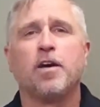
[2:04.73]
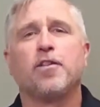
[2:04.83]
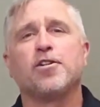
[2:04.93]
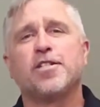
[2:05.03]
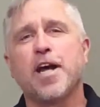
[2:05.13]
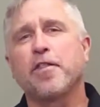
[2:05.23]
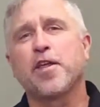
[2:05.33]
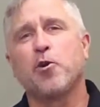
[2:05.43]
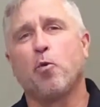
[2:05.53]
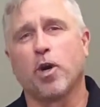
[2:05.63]
There's
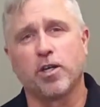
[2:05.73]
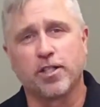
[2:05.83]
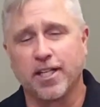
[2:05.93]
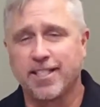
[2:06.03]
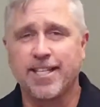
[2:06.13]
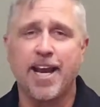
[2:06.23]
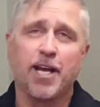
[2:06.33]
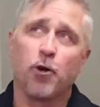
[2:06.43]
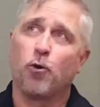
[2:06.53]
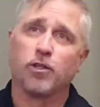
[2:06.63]
nothing worse than
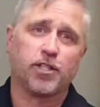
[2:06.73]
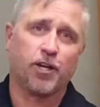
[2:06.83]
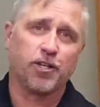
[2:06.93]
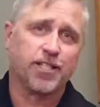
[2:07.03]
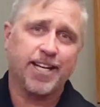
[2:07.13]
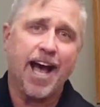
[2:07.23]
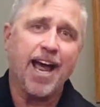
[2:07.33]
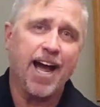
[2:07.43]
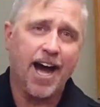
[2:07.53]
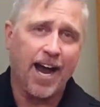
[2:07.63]
setting goals that are
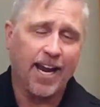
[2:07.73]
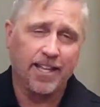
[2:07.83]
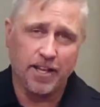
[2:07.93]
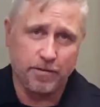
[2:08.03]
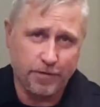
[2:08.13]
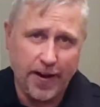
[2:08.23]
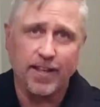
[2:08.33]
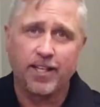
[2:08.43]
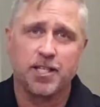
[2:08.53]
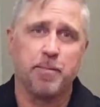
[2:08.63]
sky high and then
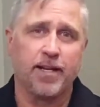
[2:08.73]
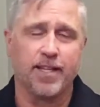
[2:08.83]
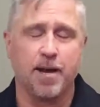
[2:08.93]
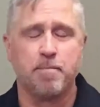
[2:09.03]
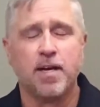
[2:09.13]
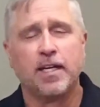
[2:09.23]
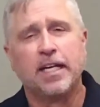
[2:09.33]
failing to meet them.